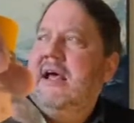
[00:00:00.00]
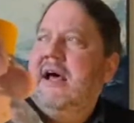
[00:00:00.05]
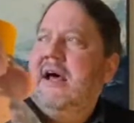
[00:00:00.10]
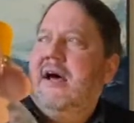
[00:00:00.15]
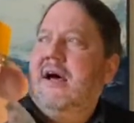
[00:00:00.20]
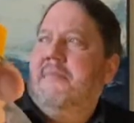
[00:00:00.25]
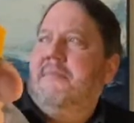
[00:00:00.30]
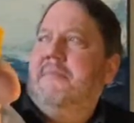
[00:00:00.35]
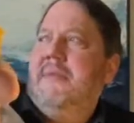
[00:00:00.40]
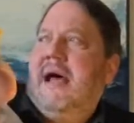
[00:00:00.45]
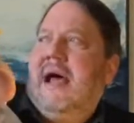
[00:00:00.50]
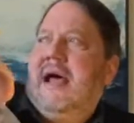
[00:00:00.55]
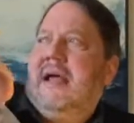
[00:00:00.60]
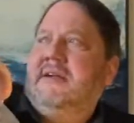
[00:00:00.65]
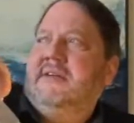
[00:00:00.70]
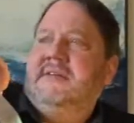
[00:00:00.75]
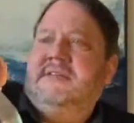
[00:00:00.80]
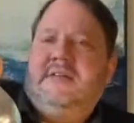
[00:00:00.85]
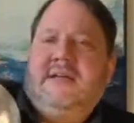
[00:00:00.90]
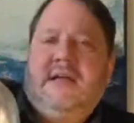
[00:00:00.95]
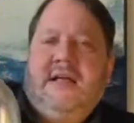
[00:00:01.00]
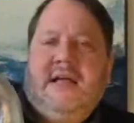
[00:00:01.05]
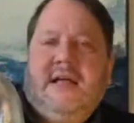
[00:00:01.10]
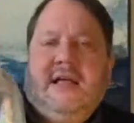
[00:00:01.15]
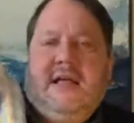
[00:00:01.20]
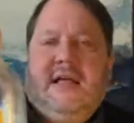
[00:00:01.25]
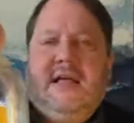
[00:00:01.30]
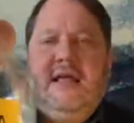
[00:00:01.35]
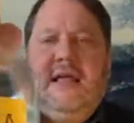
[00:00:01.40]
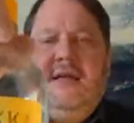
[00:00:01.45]
And
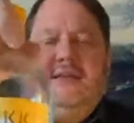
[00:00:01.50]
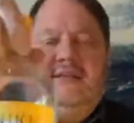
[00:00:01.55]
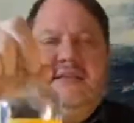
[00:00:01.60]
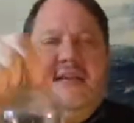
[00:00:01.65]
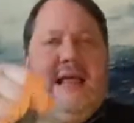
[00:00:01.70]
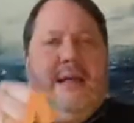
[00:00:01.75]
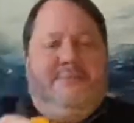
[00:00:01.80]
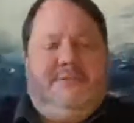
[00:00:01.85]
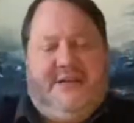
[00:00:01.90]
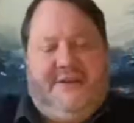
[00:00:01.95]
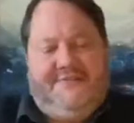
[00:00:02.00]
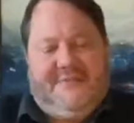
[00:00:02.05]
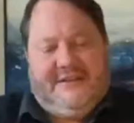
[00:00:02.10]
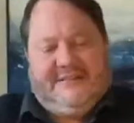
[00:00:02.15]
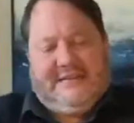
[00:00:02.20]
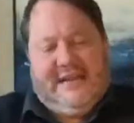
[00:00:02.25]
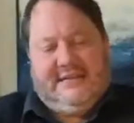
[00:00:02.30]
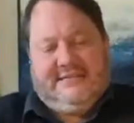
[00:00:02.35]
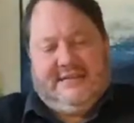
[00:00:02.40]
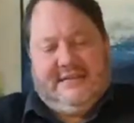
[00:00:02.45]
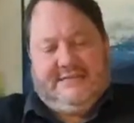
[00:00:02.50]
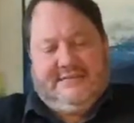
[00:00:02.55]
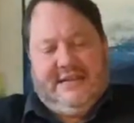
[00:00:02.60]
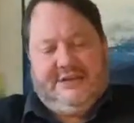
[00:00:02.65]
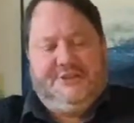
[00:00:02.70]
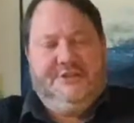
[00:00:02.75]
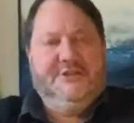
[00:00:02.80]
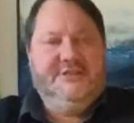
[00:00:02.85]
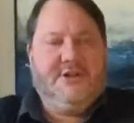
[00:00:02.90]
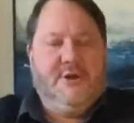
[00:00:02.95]
it's an absolutely fantastic
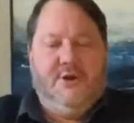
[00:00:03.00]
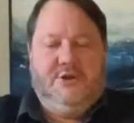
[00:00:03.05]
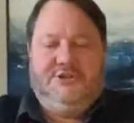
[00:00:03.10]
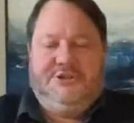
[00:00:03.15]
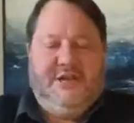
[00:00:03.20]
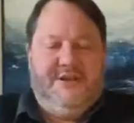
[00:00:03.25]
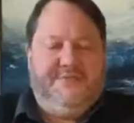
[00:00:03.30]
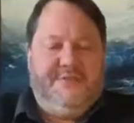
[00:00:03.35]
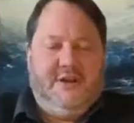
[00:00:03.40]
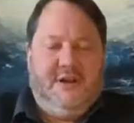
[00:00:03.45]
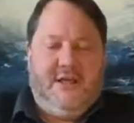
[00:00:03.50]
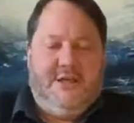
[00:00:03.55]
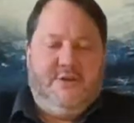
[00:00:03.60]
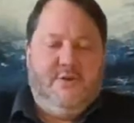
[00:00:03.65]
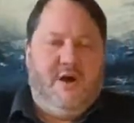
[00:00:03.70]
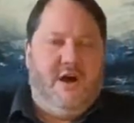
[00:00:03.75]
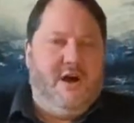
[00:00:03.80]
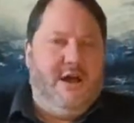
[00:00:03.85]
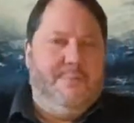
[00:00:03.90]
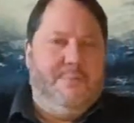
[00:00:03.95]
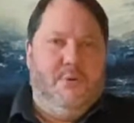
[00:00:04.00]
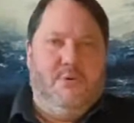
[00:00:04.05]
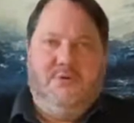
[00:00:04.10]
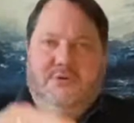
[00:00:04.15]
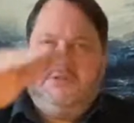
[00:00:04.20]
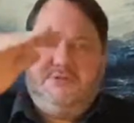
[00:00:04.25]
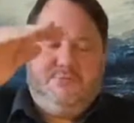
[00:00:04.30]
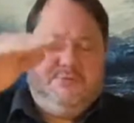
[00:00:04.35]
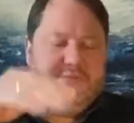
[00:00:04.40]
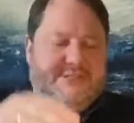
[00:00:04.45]
session scotch. And if you like your
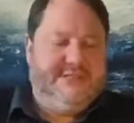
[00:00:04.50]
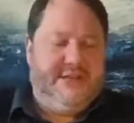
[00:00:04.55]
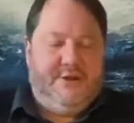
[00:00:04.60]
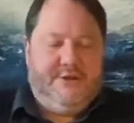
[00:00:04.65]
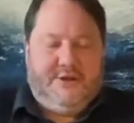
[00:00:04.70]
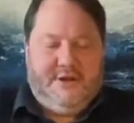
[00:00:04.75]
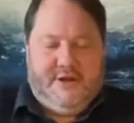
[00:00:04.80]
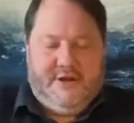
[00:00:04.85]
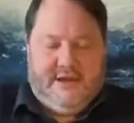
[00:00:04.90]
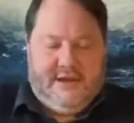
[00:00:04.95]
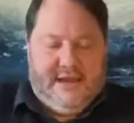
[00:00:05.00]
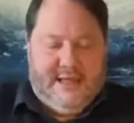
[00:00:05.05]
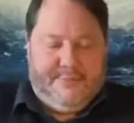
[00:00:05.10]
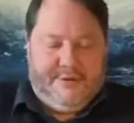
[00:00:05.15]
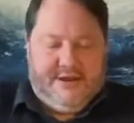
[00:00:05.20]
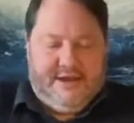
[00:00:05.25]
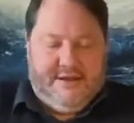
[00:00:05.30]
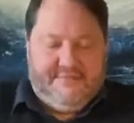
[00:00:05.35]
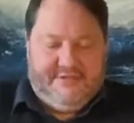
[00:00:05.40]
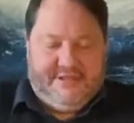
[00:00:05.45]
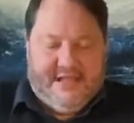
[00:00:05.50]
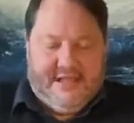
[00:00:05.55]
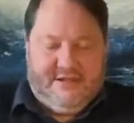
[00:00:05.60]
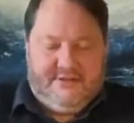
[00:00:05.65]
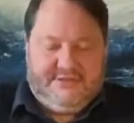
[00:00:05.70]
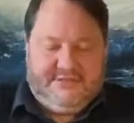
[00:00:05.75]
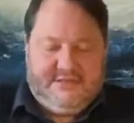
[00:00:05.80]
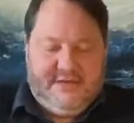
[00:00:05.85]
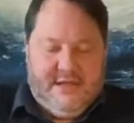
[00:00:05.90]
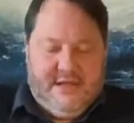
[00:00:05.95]
highballs with soda and lemon and everything
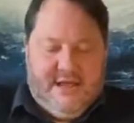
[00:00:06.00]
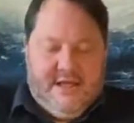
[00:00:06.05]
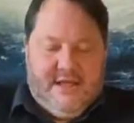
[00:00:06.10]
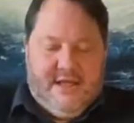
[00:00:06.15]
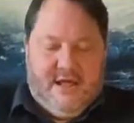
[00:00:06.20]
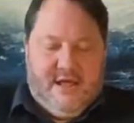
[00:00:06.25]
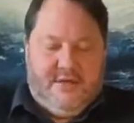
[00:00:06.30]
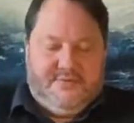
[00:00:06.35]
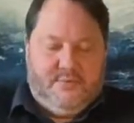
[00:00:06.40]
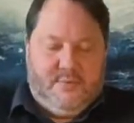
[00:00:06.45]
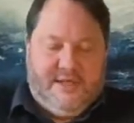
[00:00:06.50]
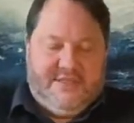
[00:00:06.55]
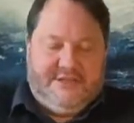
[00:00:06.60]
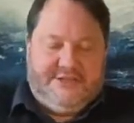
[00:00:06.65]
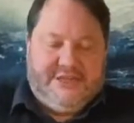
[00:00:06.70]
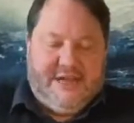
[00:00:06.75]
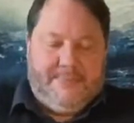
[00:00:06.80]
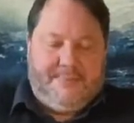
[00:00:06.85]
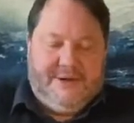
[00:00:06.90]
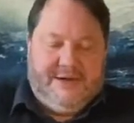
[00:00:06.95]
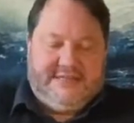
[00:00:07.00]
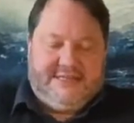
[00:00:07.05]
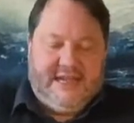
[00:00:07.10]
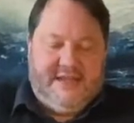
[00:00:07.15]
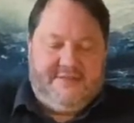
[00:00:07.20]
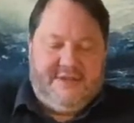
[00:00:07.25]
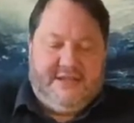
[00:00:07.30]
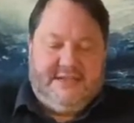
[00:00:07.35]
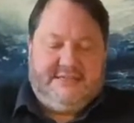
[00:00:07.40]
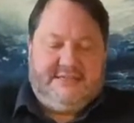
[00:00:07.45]
else, the way the Japanese
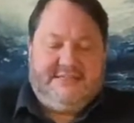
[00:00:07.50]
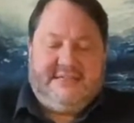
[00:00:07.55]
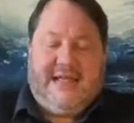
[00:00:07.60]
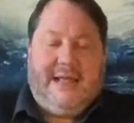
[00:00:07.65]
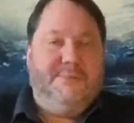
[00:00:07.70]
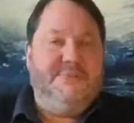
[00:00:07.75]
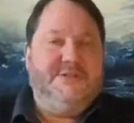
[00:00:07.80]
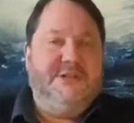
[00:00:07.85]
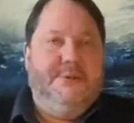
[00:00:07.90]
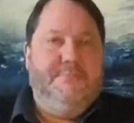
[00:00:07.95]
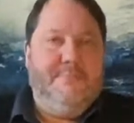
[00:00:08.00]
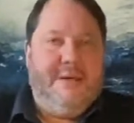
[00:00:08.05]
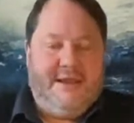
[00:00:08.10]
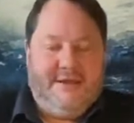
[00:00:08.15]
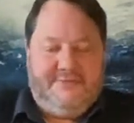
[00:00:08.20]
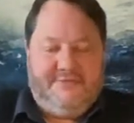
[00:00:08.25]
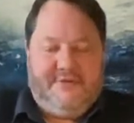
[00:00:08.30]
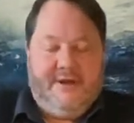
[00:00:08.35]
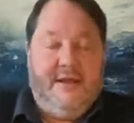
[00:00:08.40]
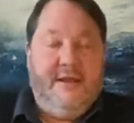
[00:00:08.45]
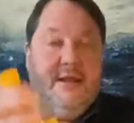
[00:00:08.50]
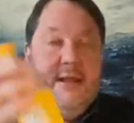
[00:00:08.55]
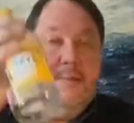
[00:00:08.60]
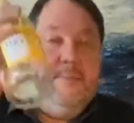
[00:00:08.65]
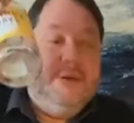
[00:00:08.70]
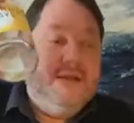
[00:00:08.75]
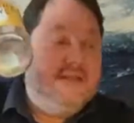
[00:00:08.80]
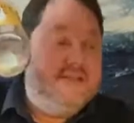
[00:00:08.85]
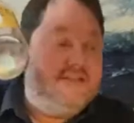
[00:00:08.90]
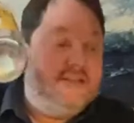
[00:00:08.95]
have it is absolutely made for it.
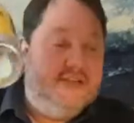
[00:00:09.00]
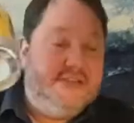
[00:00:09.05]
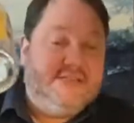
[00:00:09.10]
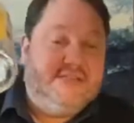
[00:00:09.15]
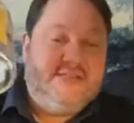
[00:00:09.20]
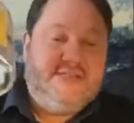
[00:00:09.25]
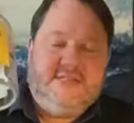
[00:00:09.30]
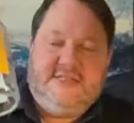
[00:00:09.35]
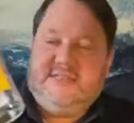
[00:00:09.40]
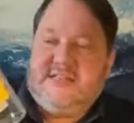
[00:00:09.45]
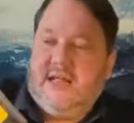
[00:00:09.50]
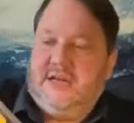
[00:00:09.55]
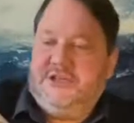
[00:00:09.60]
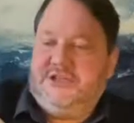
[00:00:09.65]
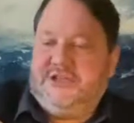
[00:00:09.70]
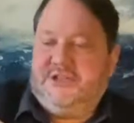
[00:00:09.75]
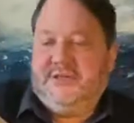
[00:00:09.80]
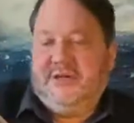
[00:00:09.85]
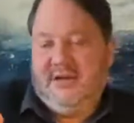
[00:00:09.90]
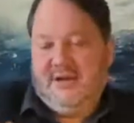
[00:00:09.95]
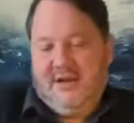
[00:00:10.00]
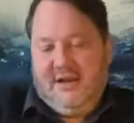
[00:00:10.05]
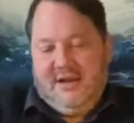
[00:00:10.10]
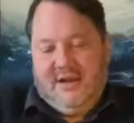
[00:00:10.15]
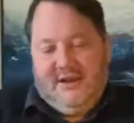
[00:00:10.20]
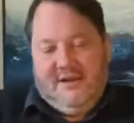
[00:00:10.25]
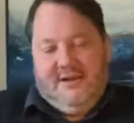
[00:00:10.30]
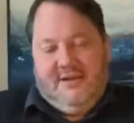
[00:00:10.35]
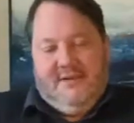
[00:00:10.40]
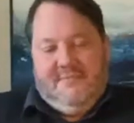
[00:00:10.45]
But it's just such
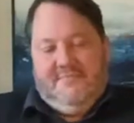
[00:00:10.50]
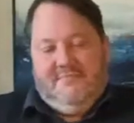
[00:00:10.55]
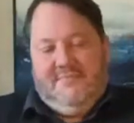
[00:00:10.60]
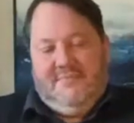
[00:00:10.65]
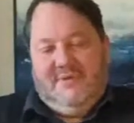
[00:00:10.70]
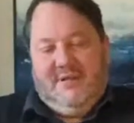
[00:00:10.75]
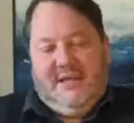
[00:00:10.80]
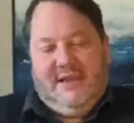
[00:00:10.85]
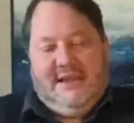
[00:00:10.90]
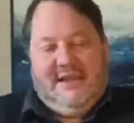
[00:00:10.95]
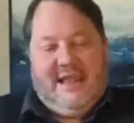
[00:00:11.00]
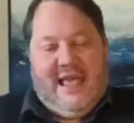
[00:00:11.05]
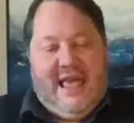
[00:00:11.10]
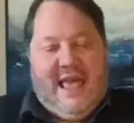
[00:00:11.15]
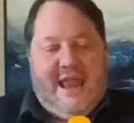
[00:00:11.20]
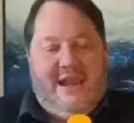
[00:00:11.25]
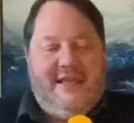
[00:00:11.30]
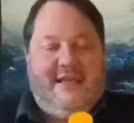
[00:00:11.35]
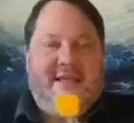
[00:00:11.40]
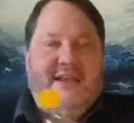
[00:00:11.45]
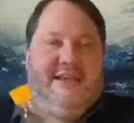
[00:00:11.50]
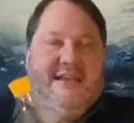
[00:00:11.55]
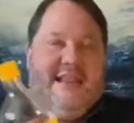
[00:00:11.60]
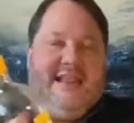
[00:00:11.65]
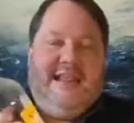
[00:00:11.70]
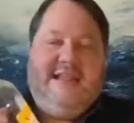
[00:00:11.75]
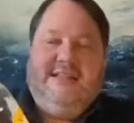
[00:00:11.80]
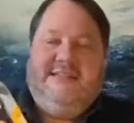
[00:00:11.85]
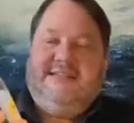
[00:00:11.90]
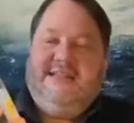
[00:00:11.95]
an elegant,
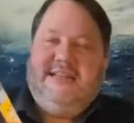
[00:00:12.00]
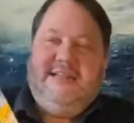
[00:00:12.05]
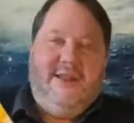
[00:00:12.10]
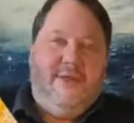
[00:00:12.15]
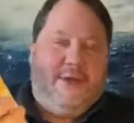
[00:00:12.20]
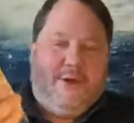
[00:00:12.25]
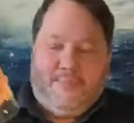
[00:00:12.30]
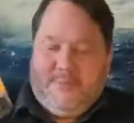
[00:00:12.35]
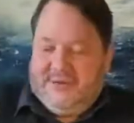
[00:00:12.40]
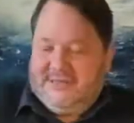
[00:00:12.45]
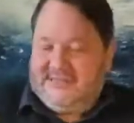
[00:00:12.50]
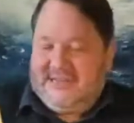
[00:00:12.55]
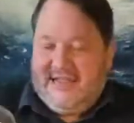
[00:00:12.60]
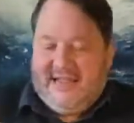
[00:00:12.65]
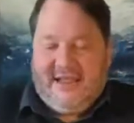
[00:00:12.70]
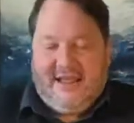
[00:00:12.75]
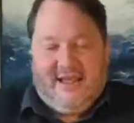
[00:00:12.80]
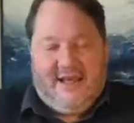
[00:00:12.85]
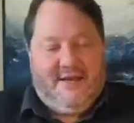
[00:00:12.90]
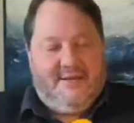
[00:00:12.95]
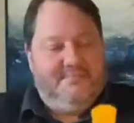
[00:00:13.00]
easy, light whisky.